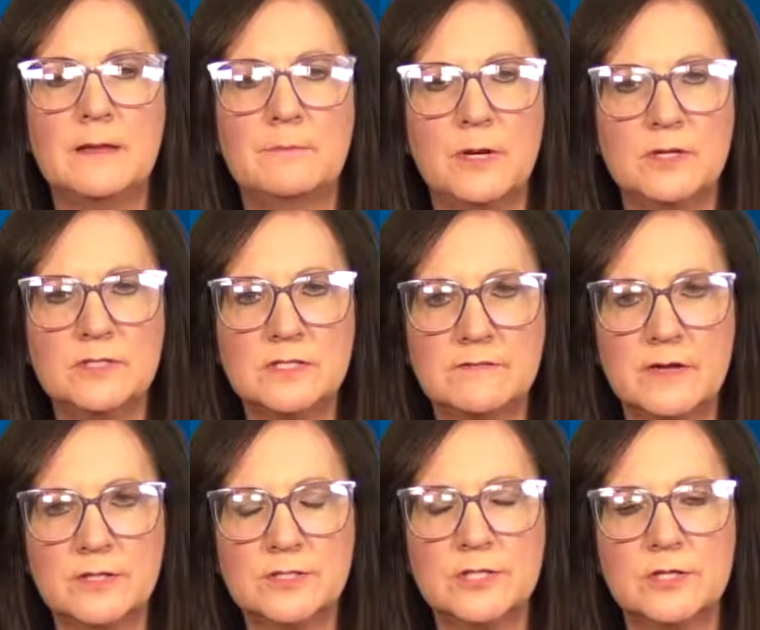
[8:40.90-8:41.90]
Most of
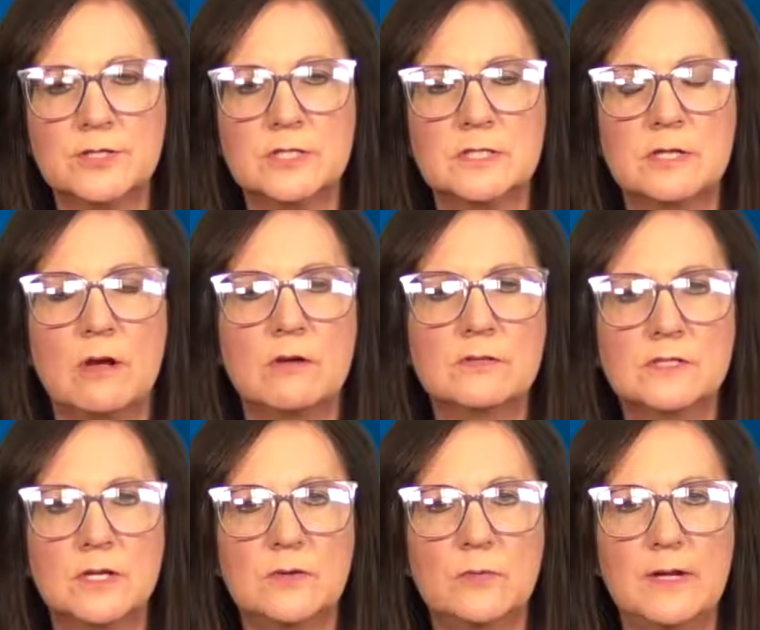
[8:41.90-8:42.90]
our surgeons
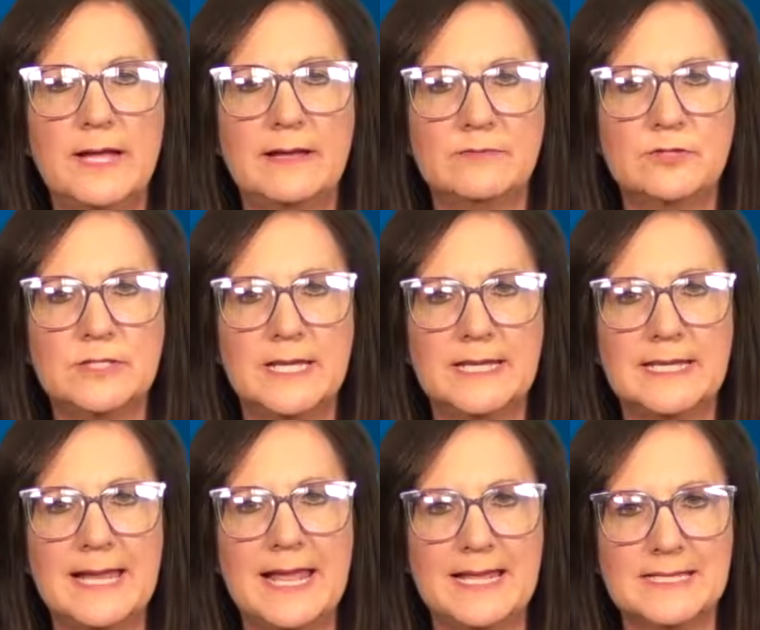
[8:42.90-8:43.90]
also will have you take an
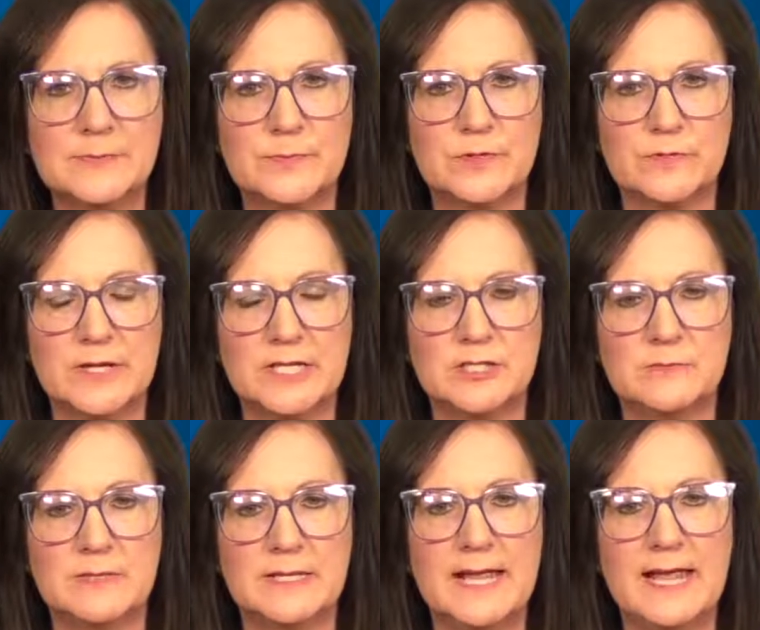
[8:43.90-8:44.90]
aspirin
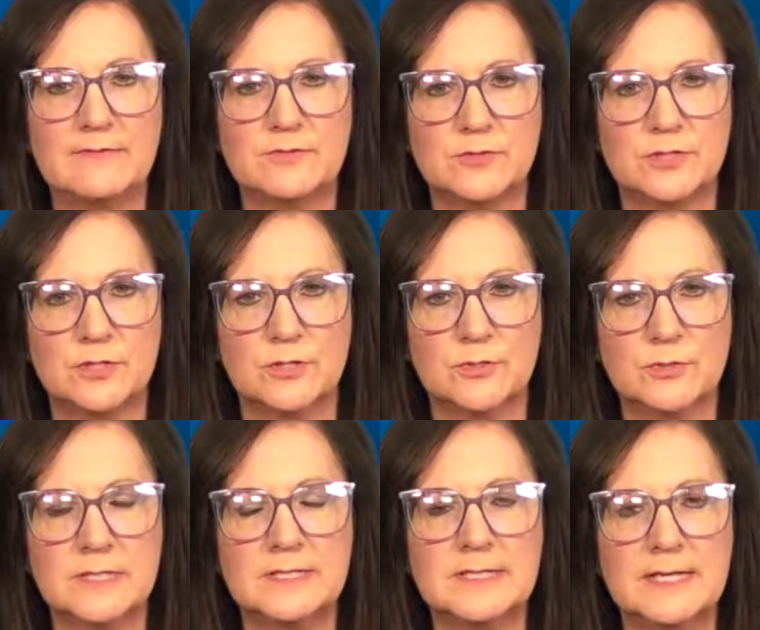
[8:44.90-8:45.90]
regimen after
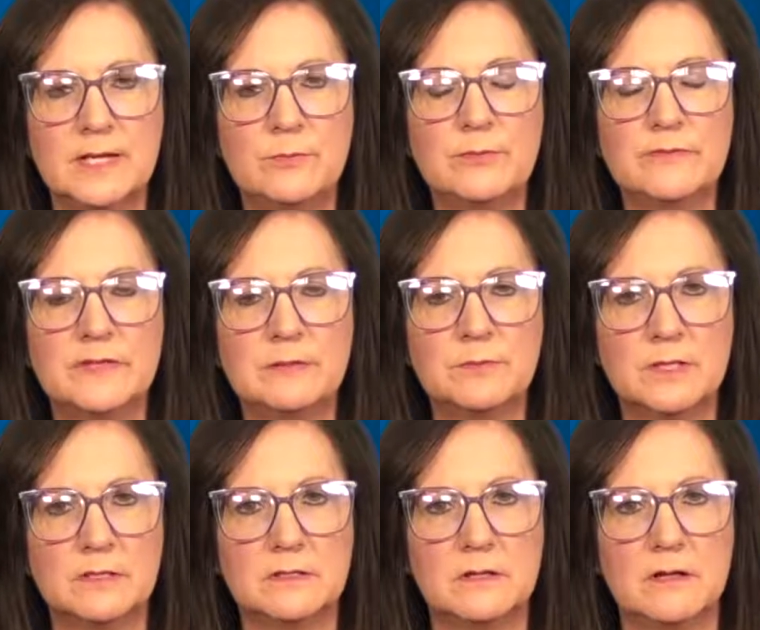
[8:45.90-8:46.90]
surgery to help prevent
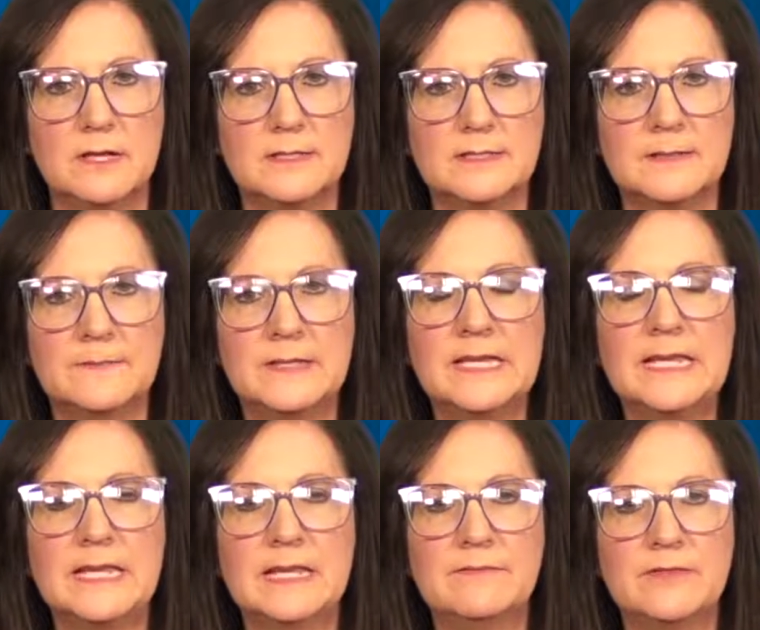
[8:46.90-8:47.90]
blood clots.
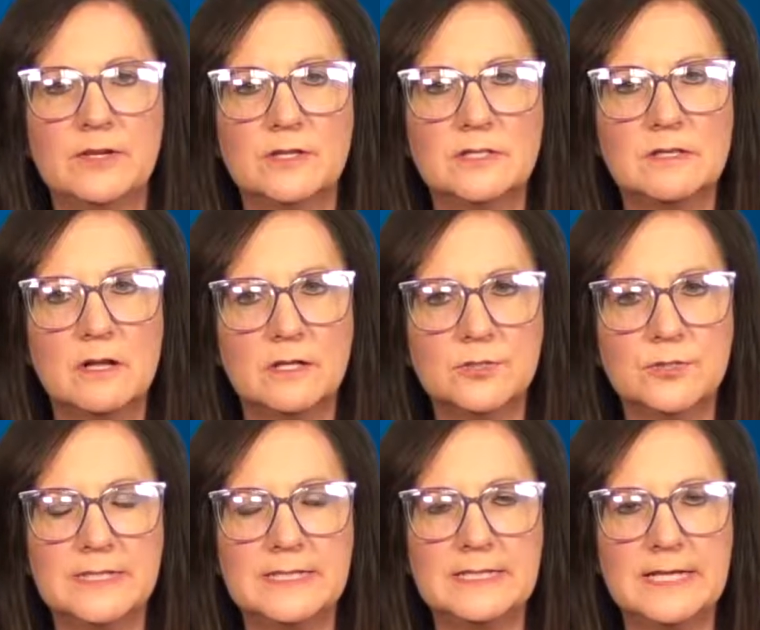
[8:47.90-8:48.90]
If there's a
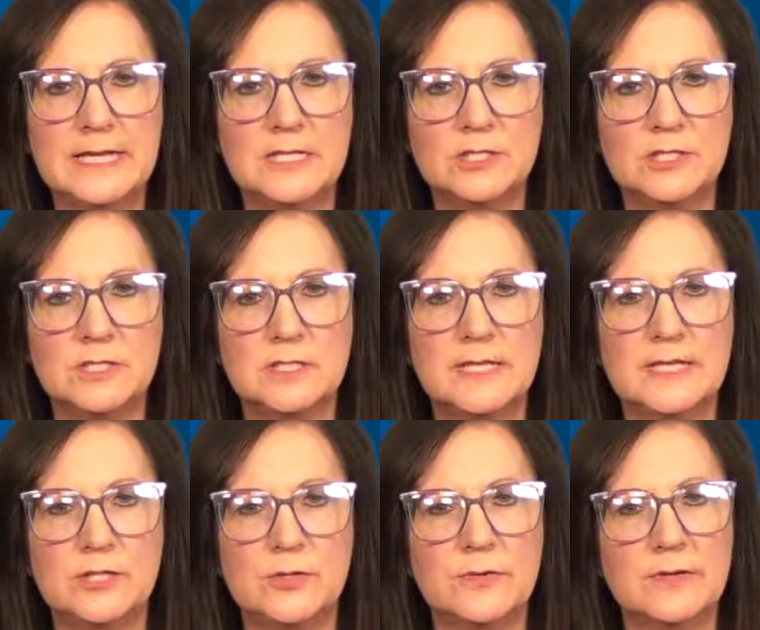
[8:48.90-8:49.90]
contraindication
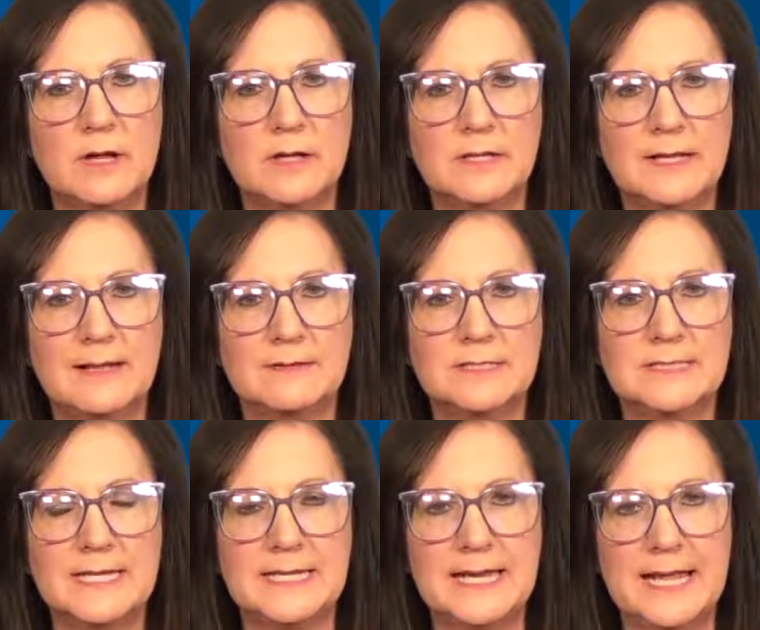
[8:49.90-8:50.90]
and you are not allowed to
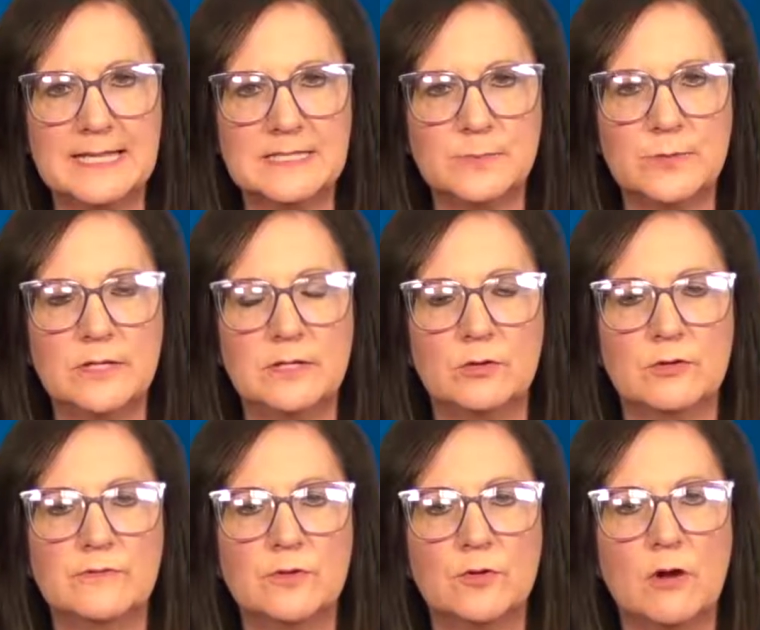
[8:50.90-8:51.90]
take aspirin, or
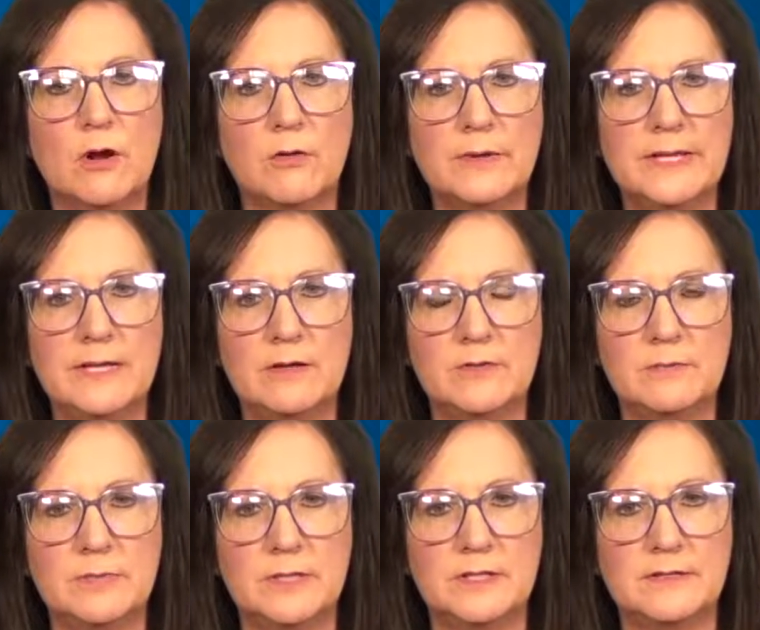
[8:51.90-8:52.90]
if you're already on a
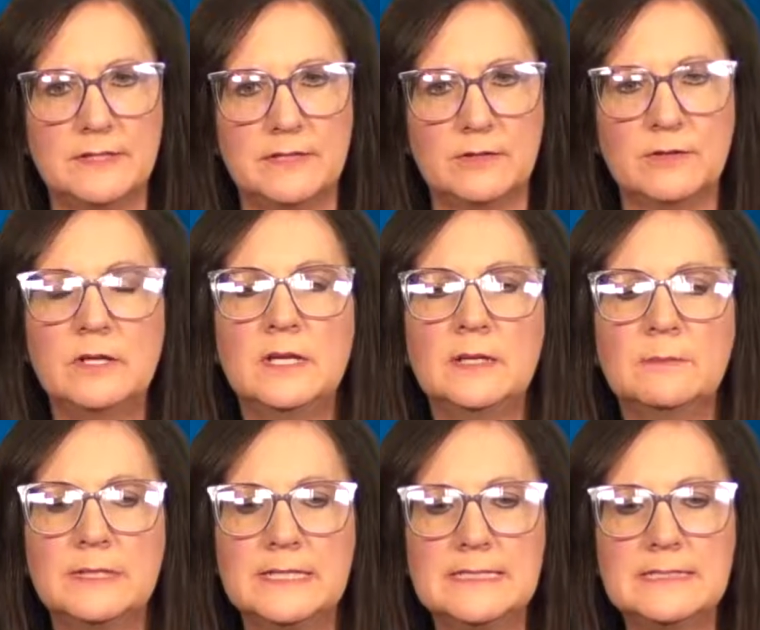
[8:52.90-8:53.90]
blood thinner,
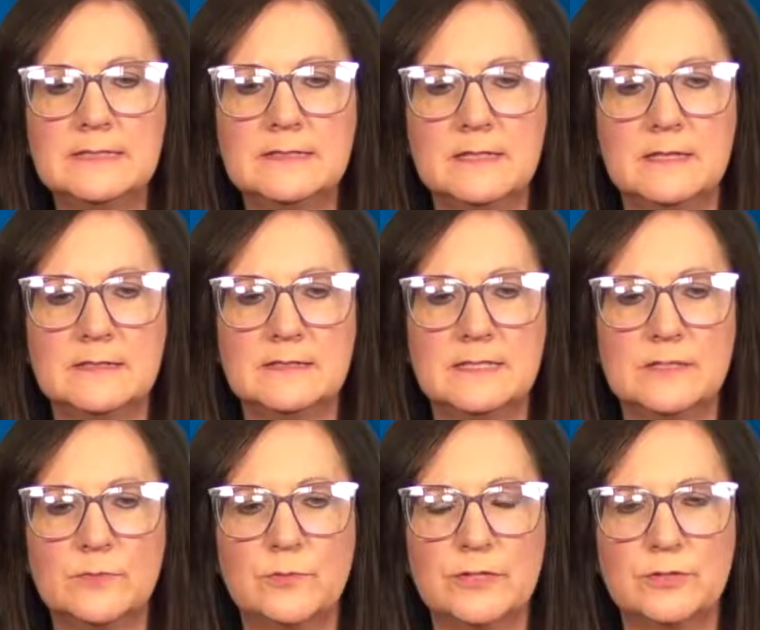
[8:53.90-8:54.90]
please discuss
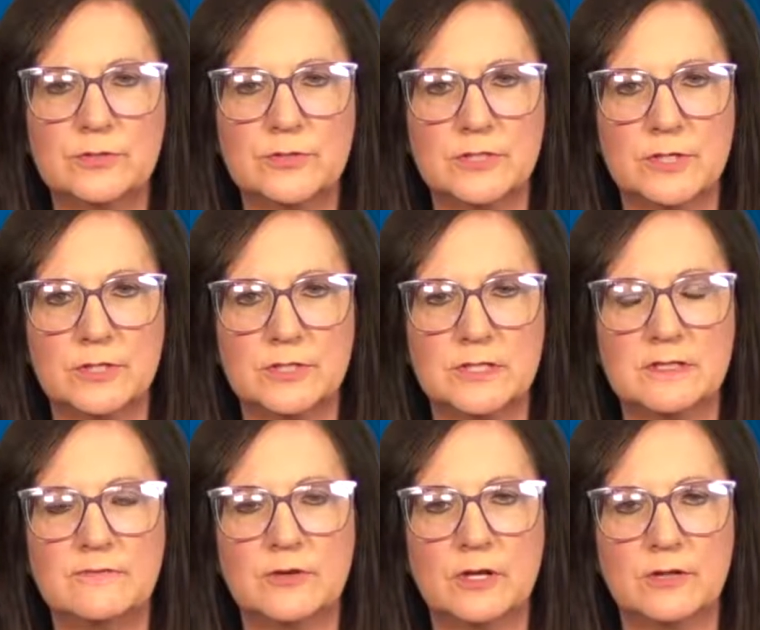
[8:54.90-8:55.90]
this with your surgeon
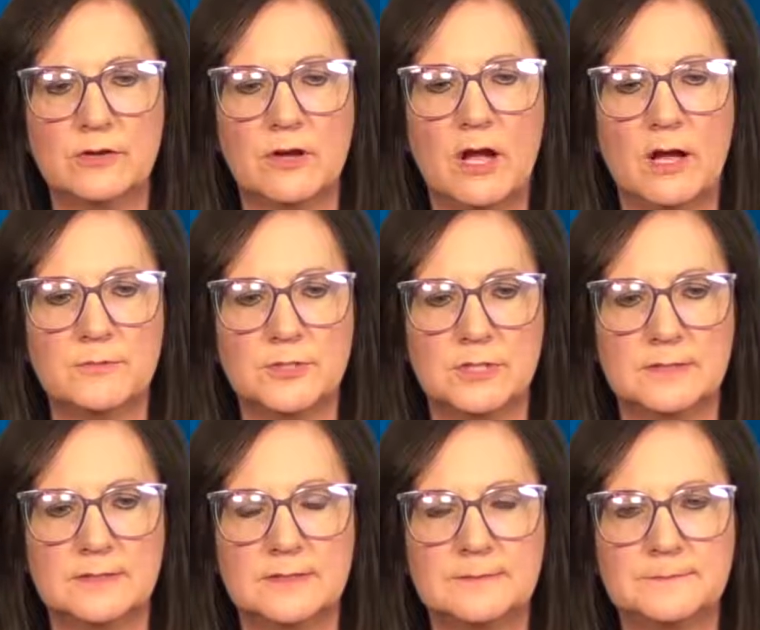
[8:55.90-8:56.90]
for other
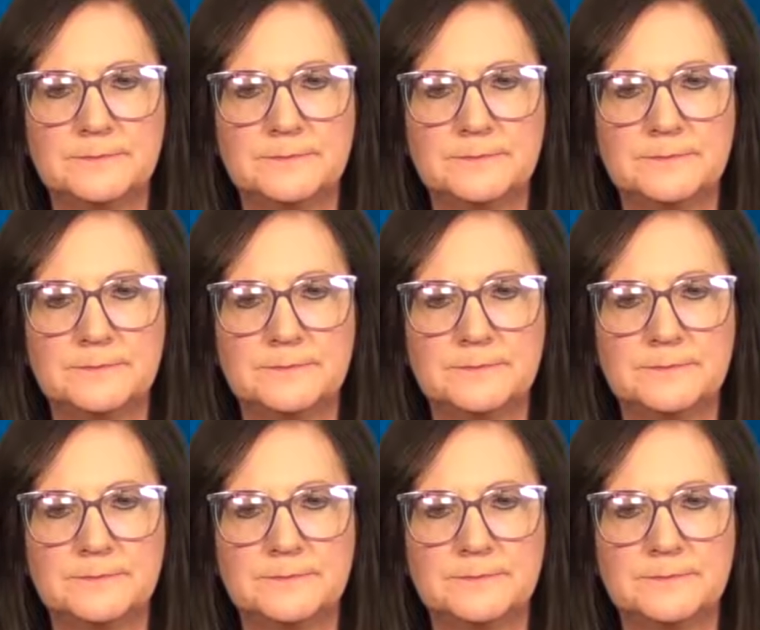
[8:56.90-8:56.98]
options.